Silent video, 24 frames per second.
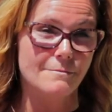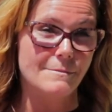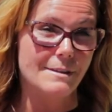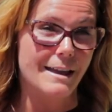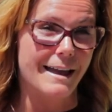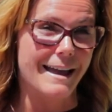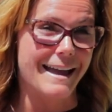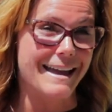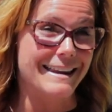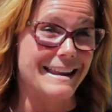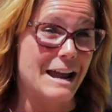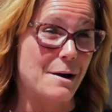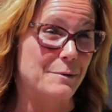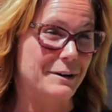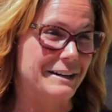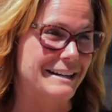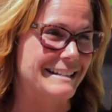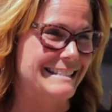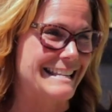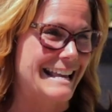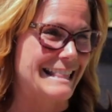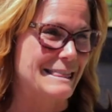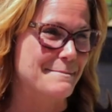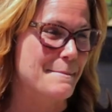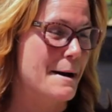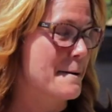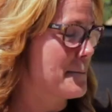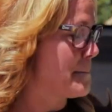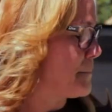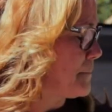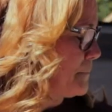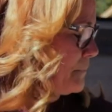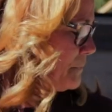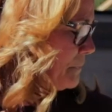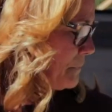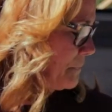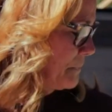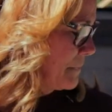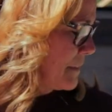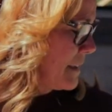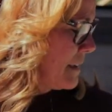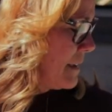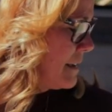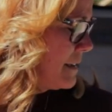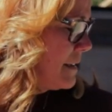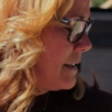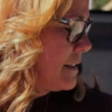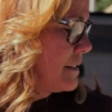And now we're going to take them up.
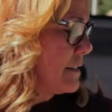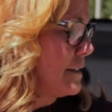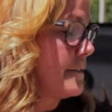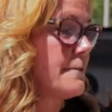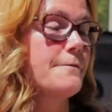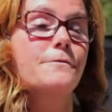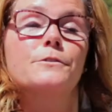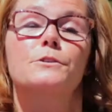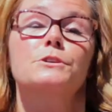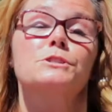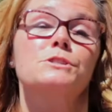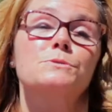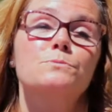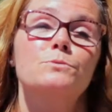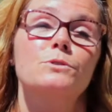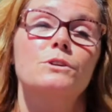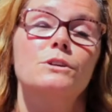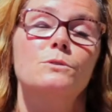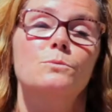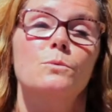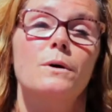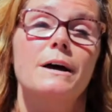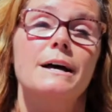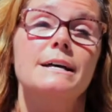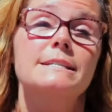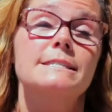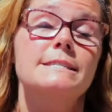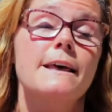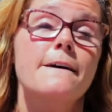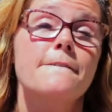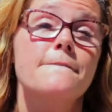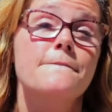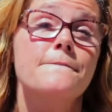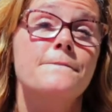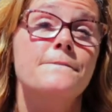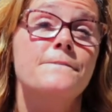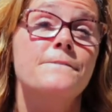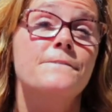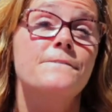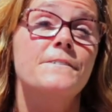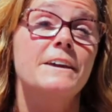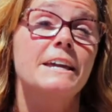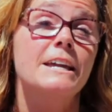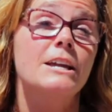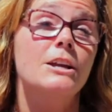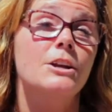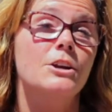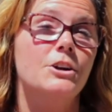The first word was
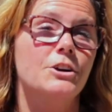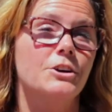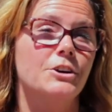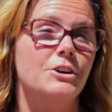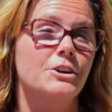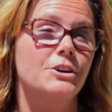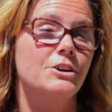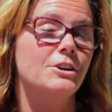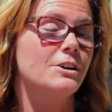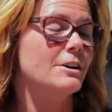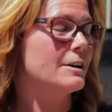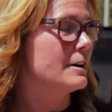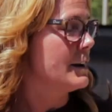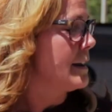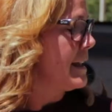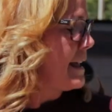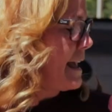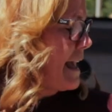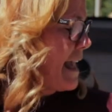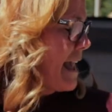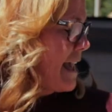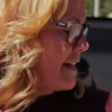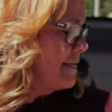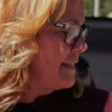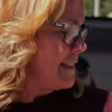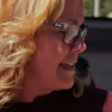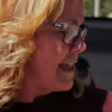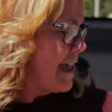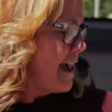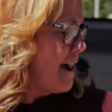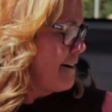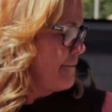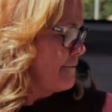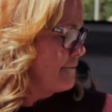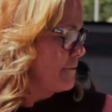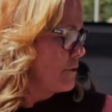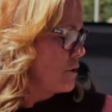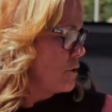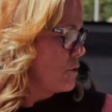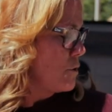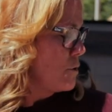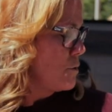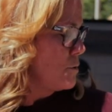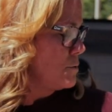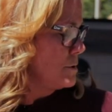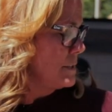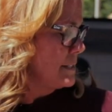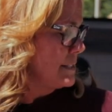finger, and the F
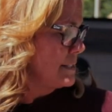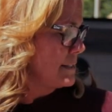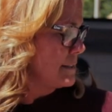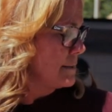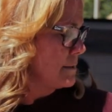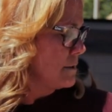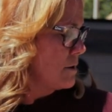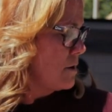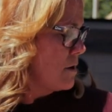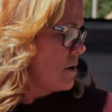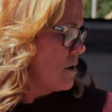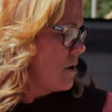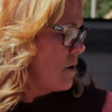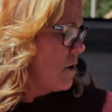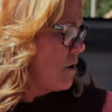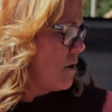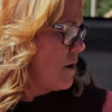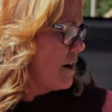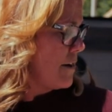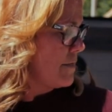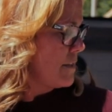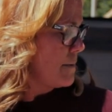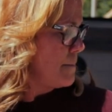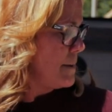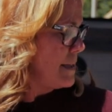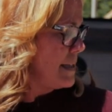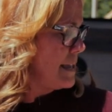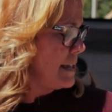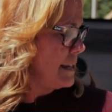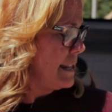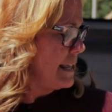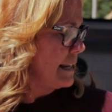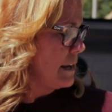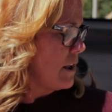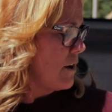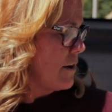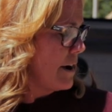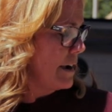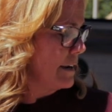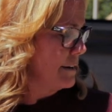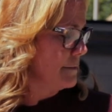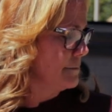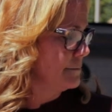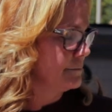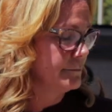goes on the beginning line.